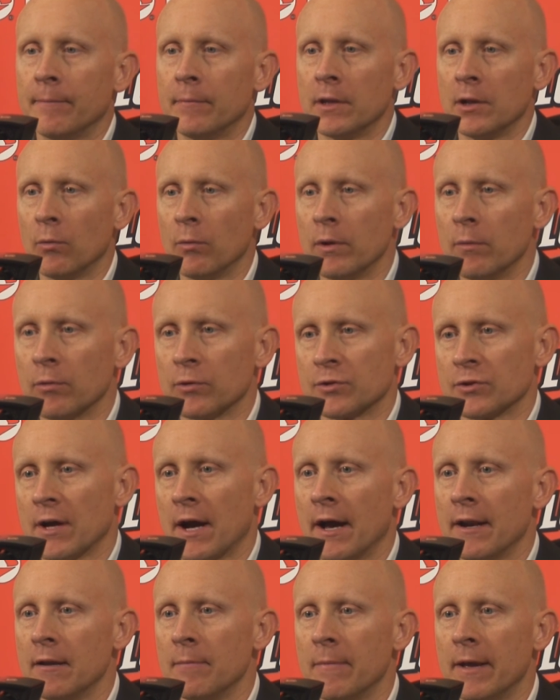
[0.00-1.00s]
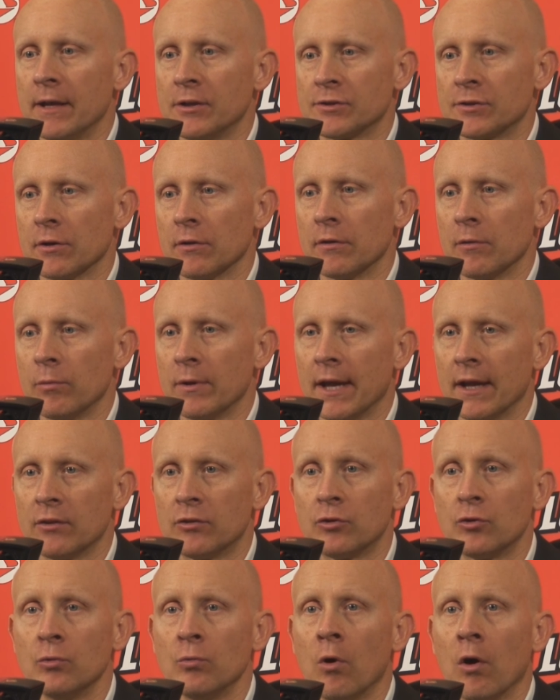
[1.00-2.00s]
You know, we were trying to make sure that we
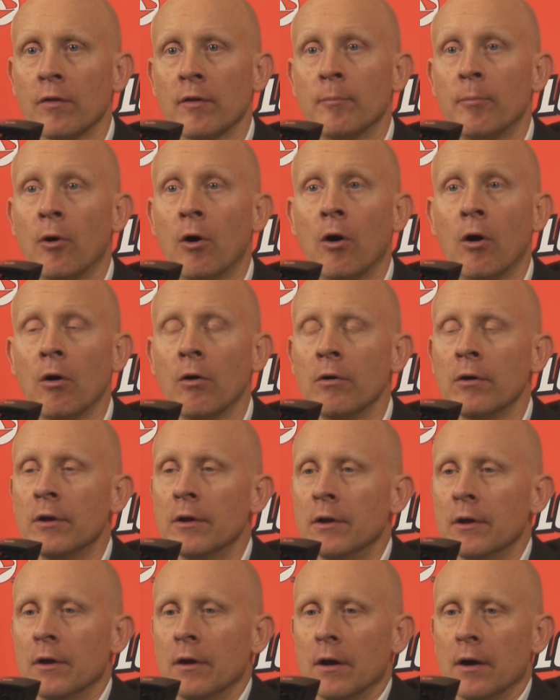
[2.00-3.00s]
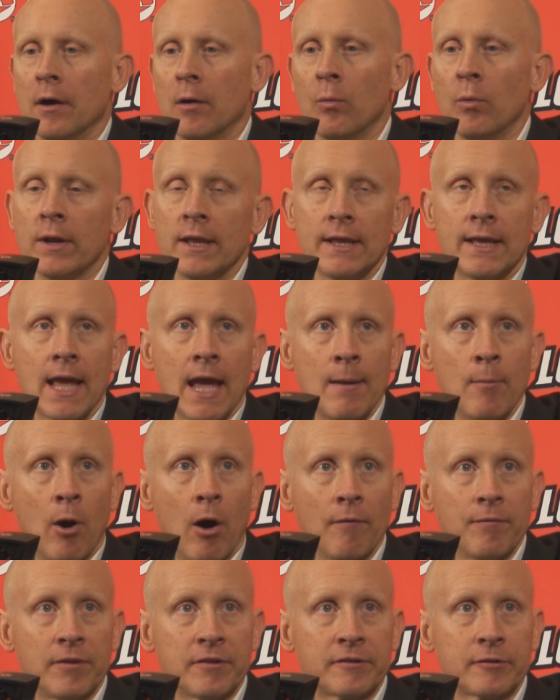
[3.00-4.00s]
had two on the ball when he came
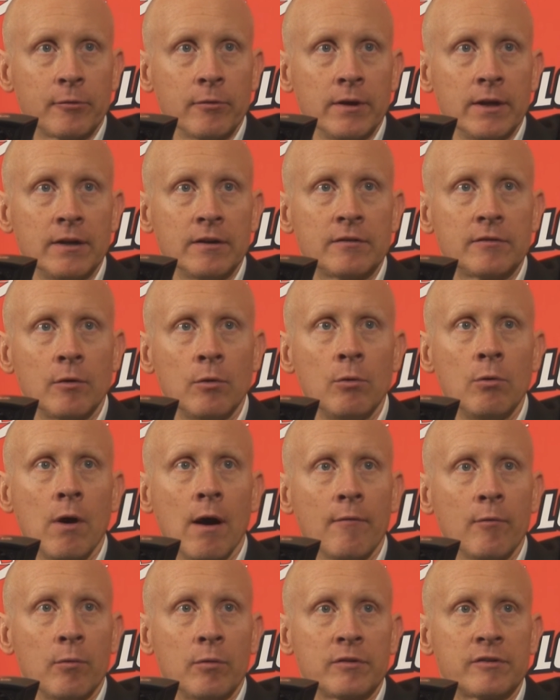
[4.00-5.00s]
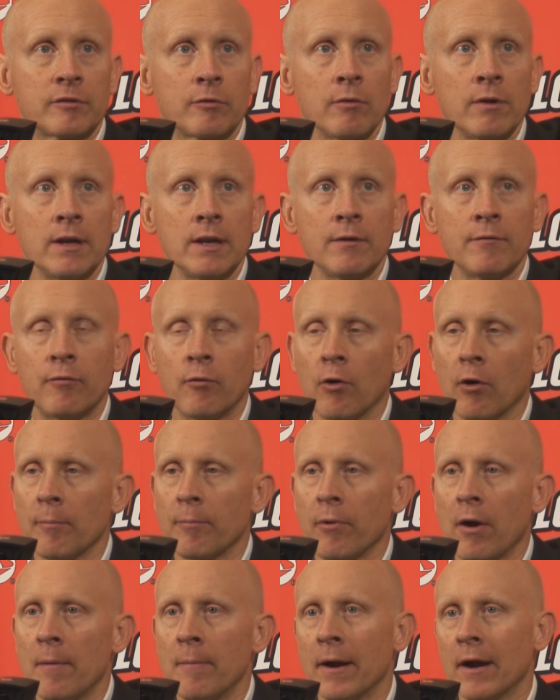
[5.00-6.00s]
off the screen. So whoever was screening for
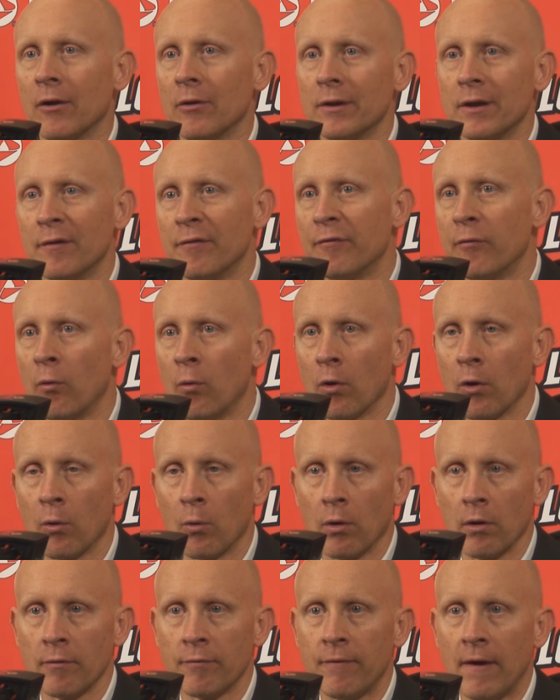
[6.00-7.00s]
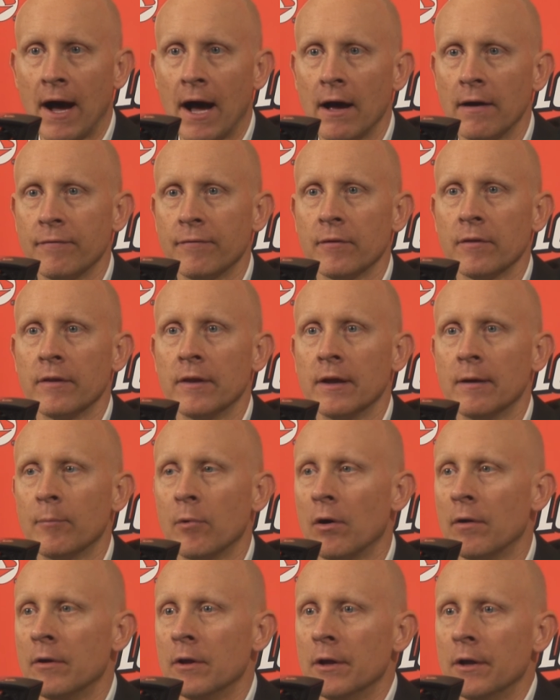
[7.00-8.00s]
him, primarily a four or a five for
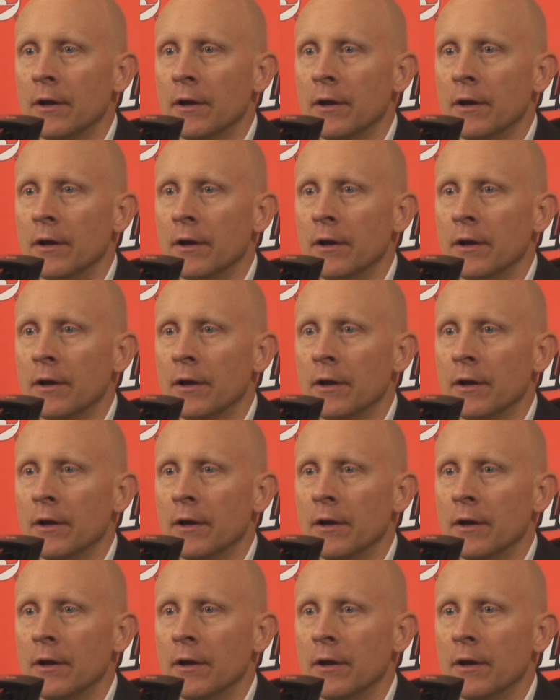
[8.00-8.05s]
them,